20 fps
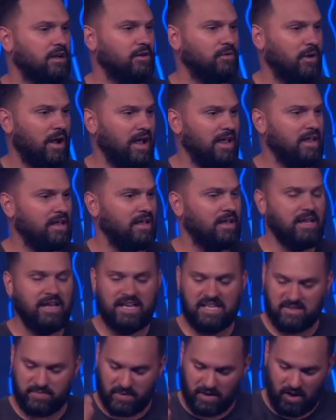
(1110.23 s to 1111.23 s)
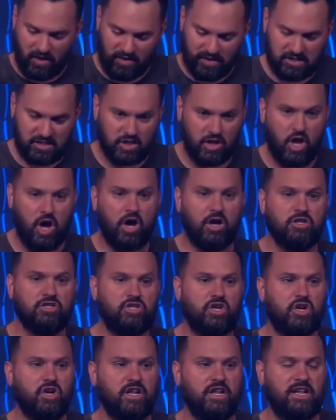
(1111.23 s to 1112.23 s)
Right? He's been on this long
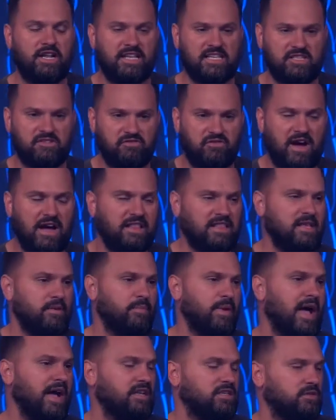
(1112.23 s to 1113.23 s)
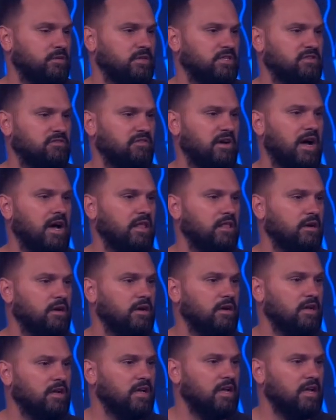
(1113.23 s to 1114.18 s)
journey, and he's finally back to his father.